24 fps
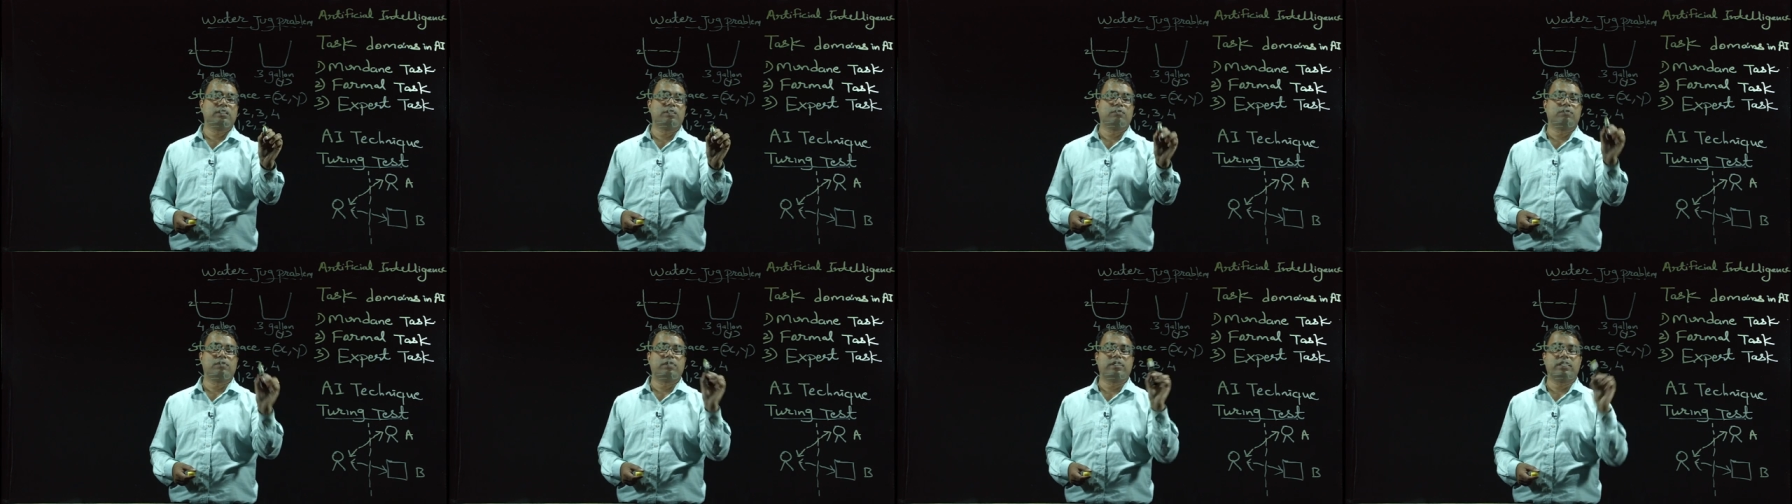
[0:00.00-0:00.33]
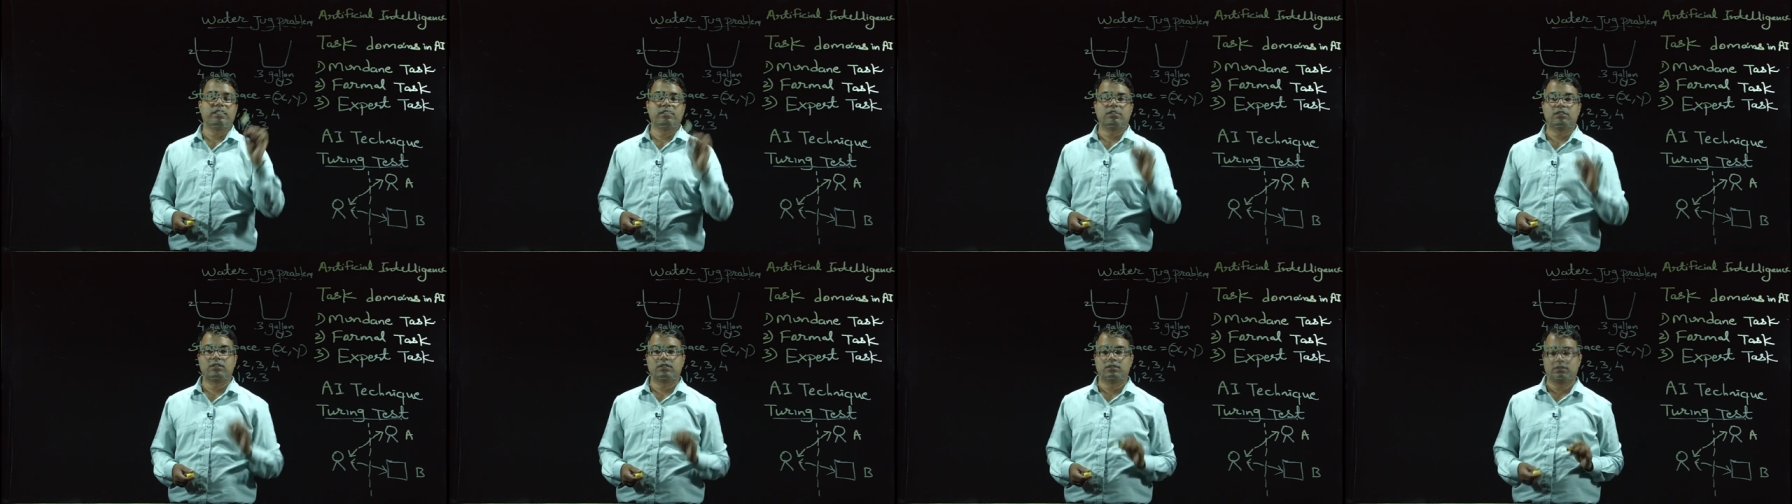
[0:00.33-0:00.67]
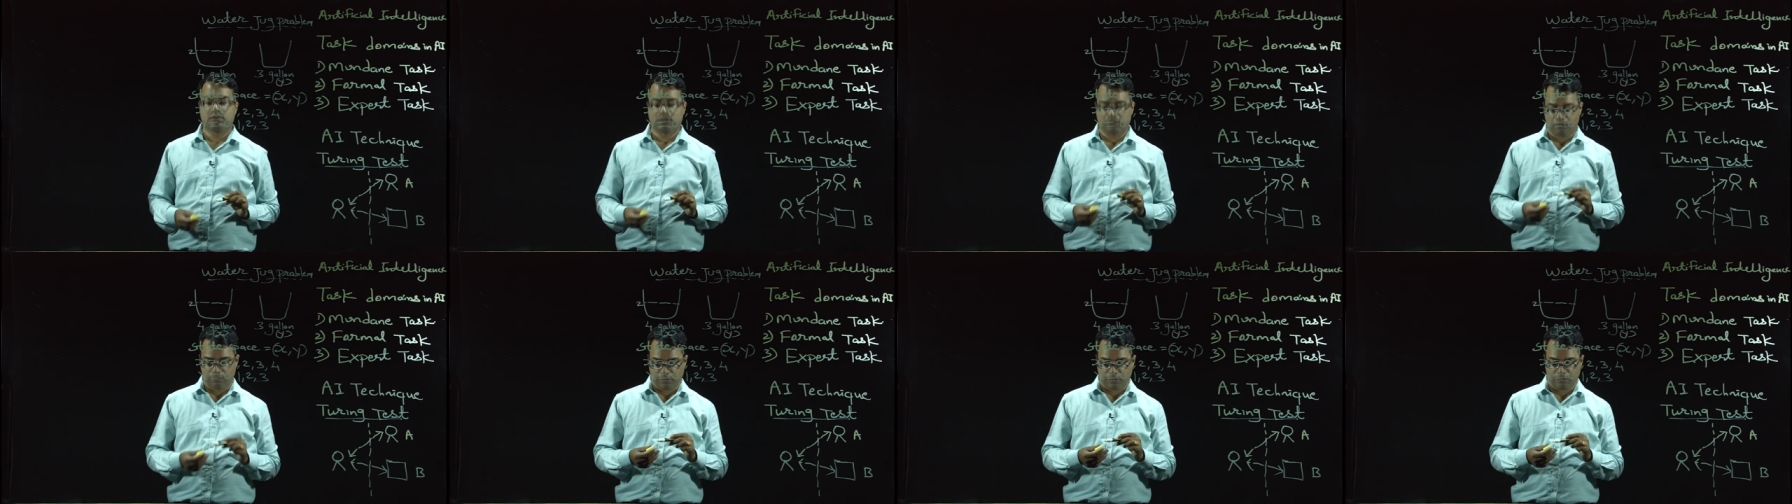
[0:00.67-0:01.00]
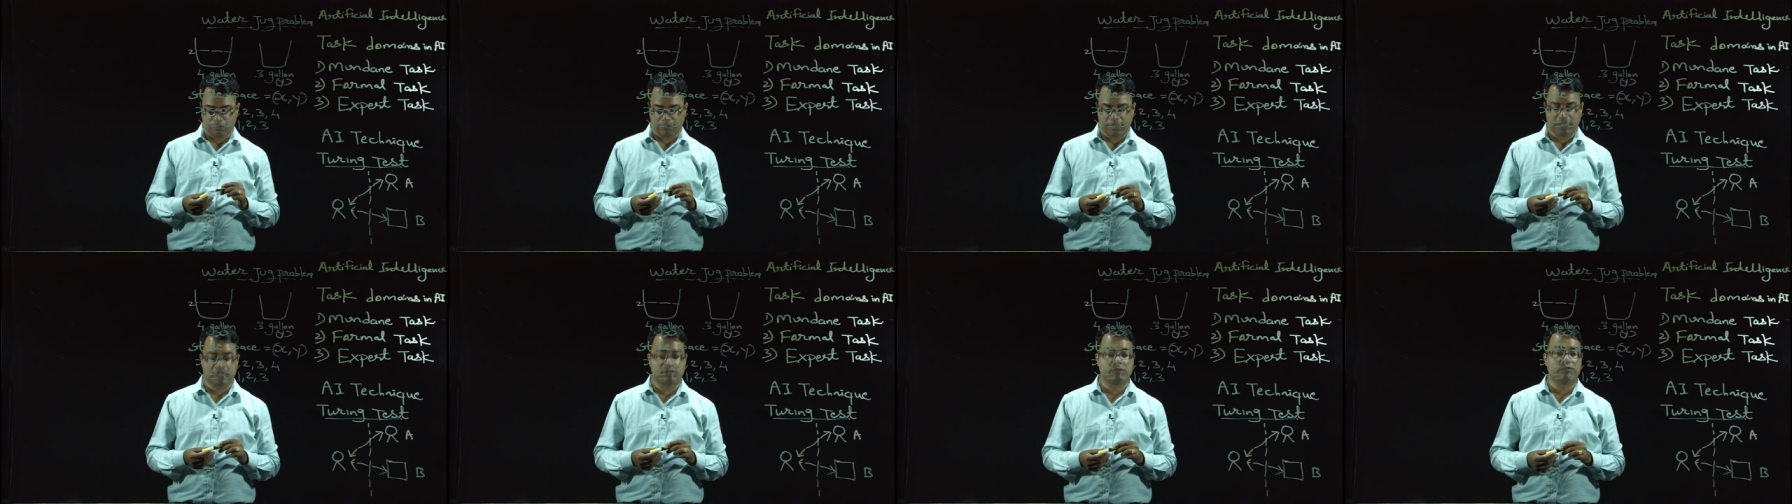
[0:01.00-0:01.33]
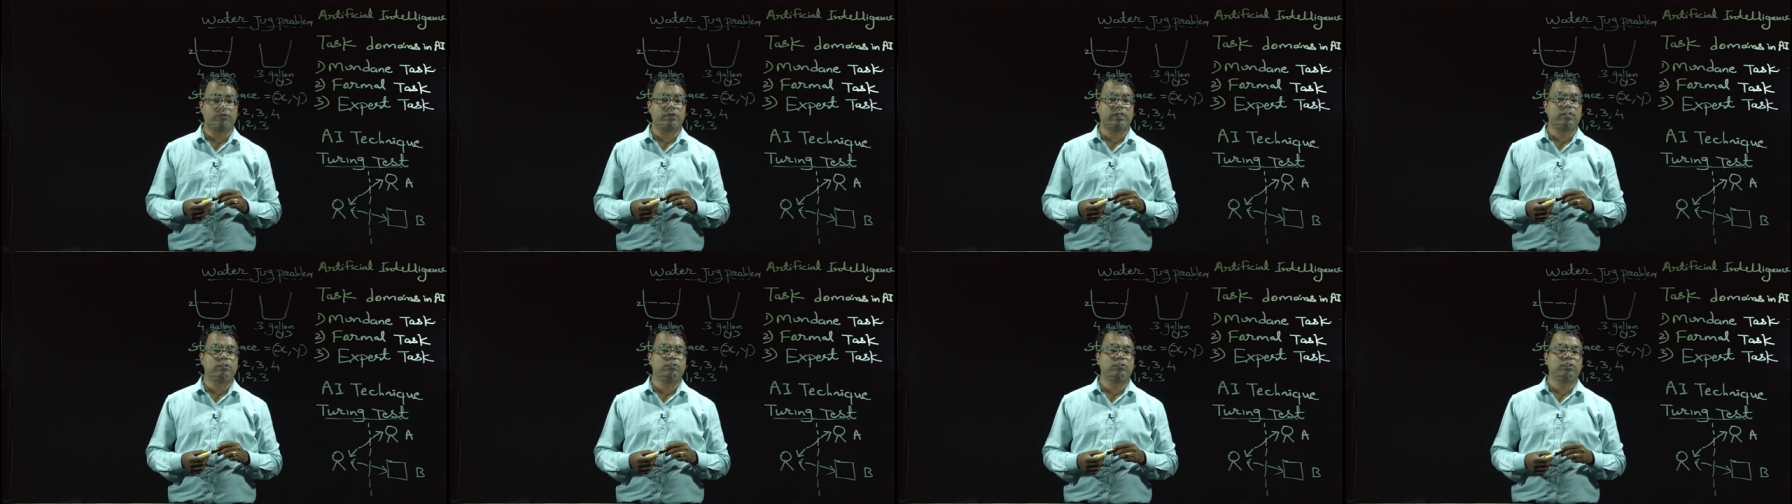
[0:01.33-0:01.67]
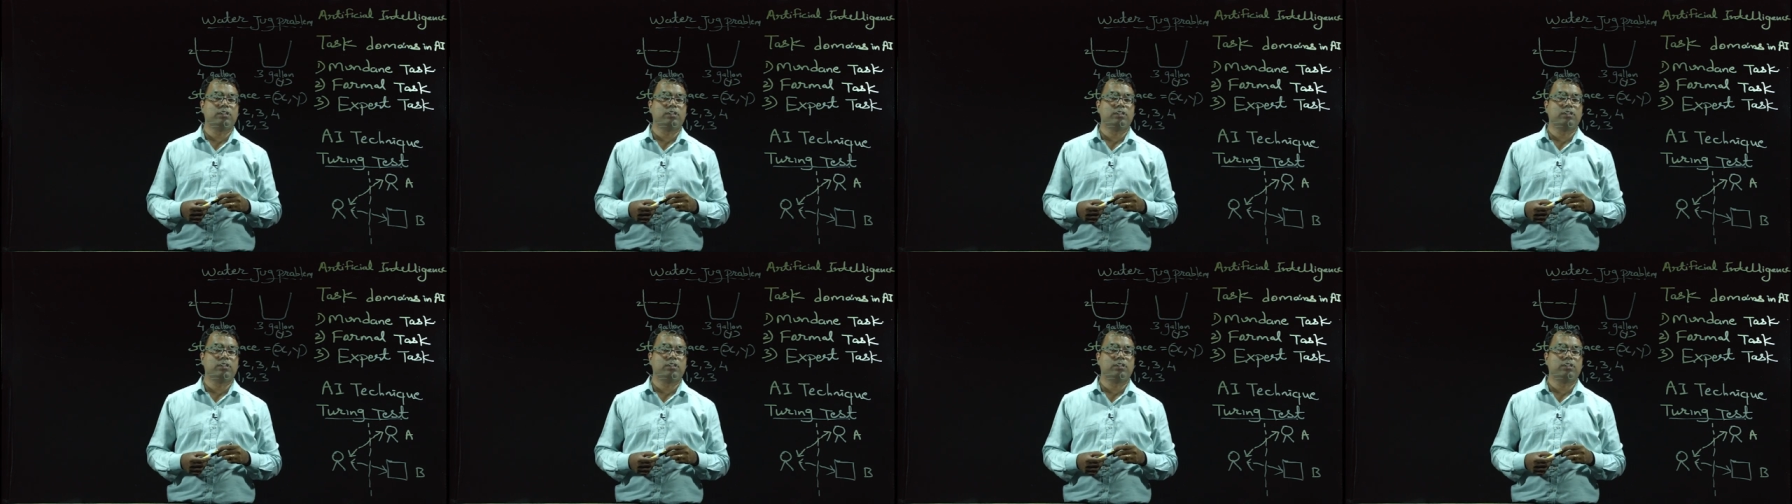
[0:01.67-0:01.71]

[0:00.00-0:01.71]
it will take maximum value